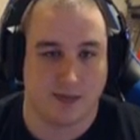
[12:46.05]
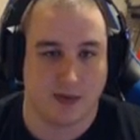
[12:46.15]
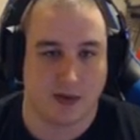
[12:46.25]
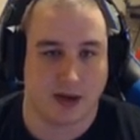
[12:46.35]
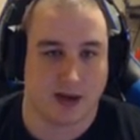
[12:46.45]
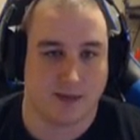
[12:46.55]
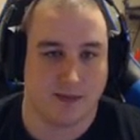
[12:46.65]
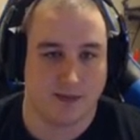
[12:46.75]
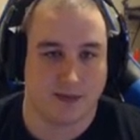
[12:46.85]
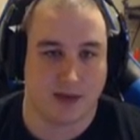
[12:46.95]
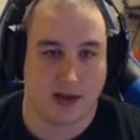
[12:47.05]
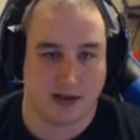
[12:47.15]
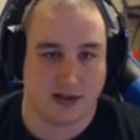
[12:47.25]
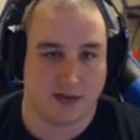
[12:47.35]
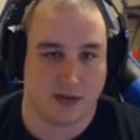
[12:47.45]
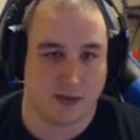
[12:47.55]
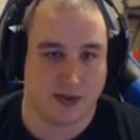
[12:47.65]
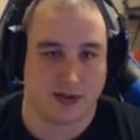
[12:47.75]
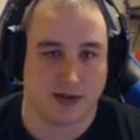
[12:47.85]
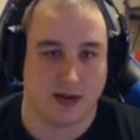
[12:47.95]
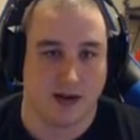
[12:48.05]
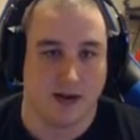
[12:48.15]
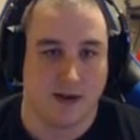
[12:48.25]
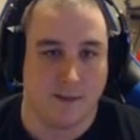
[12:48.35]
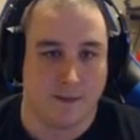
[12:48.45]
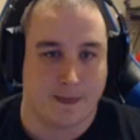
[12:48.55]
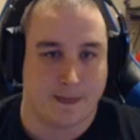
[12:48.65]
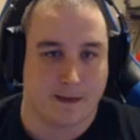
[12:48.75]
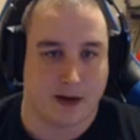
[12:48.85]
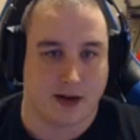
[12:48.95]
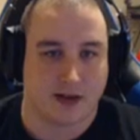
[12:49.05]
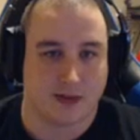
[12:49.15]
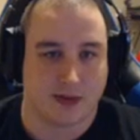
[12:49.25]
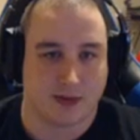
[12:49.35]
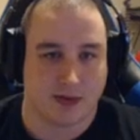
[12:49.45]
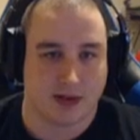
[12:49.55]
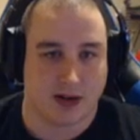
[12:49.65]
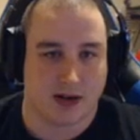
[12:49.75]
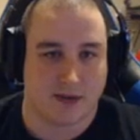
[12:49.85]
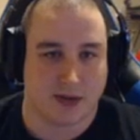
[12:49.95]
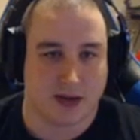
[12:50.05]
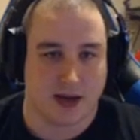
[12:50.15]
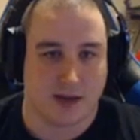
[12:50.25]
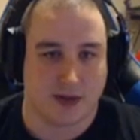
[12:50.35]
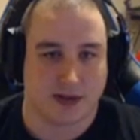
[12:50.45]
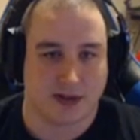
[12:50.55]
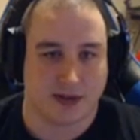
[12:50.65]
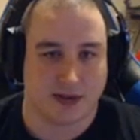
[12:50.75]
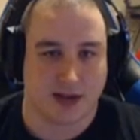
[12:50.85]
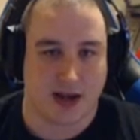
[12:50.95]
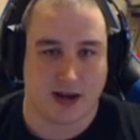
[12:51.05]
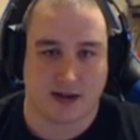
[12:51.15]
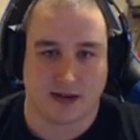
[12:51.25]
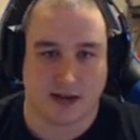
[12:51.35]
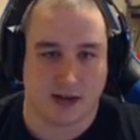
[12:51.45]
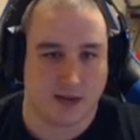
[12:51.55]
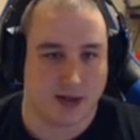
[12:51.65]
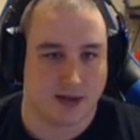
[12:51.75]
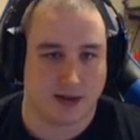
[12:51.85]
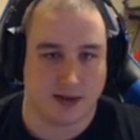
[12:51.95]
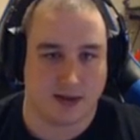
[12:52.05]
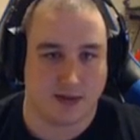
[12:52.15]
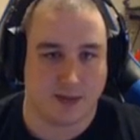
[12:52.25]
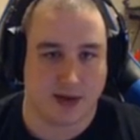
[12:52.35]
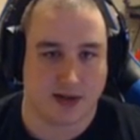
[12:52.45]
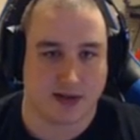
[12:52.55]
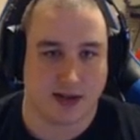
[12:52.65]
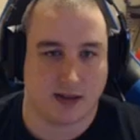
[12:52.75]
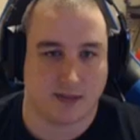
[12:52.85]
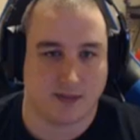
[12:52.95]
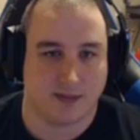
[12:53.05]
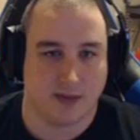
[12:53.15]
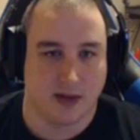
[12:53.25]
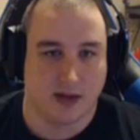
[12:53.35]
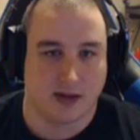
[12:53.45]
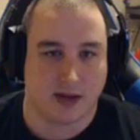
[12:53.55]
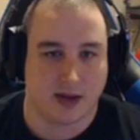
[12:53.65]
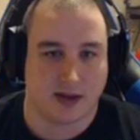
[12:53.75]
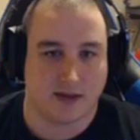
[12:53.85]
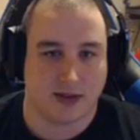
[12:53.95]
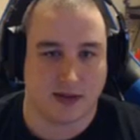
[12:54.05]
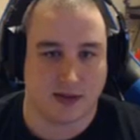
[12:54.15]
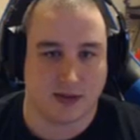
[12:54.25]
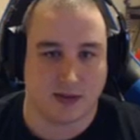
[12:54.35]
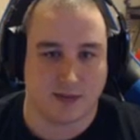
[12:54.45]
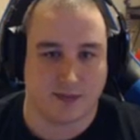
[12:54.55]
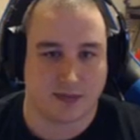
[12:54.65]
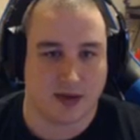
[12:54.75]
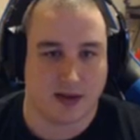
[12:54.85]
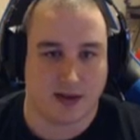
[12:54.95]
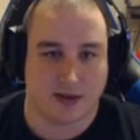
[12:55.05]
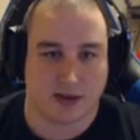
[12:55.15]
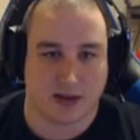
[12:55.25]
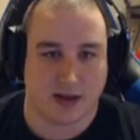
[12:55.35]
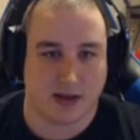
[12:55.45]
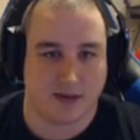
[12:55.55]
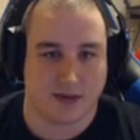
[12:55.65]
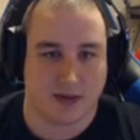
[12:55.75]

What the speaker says: Okay, at least for the wizard. All right, we'll start off with the helmet. So it's Gaia's helmet, boss helm. Okay, it gives you 100 life.